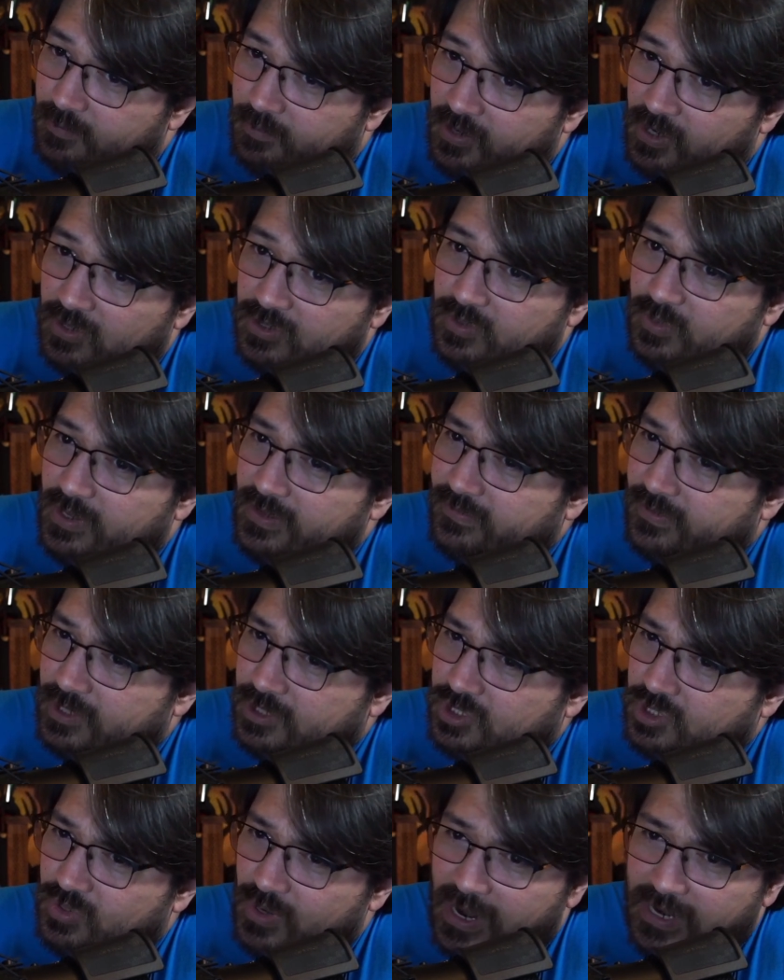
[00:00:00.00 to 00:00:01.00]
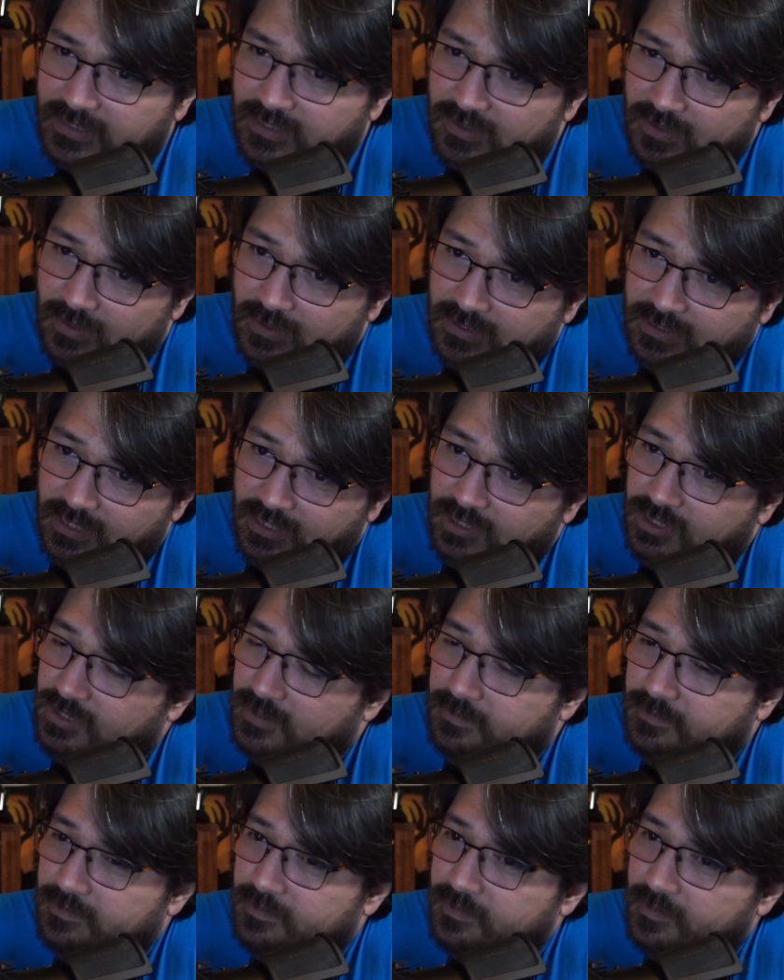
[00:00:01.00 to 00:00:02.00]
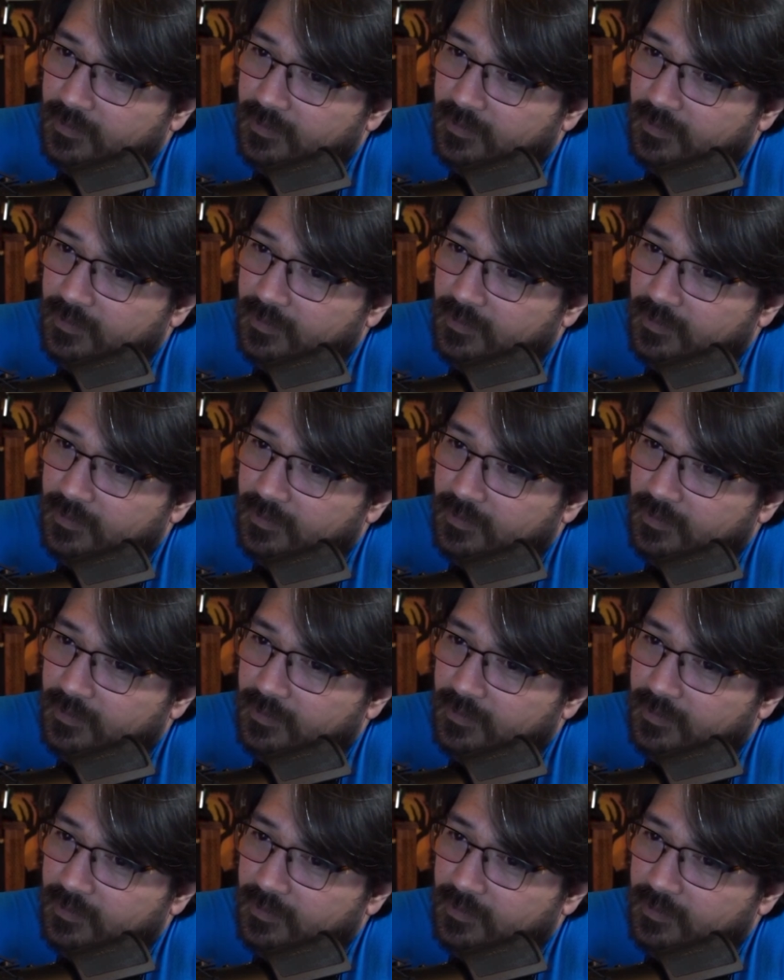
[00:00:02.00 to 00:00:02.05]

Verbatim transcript: appeared to even attract their attention.